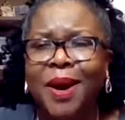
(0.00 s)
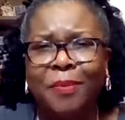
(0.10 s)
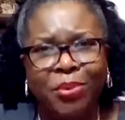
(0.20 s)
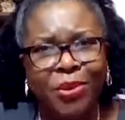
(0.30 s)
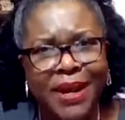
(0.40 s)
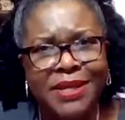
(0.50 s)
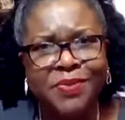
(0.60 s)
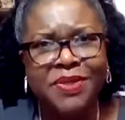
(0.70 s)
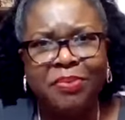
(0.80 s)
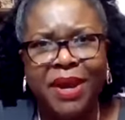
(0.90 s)
A price
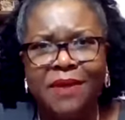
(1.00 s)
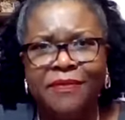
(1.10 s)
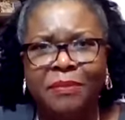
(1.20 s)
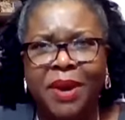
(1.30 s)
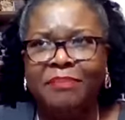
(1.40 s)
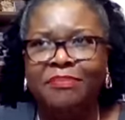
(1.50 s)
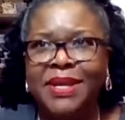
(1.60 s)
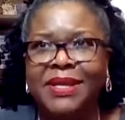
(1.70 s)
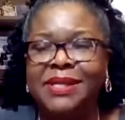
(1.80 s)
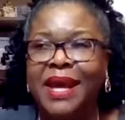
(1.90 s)
was paid for my
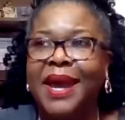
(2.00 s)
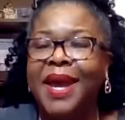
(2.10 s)
peace.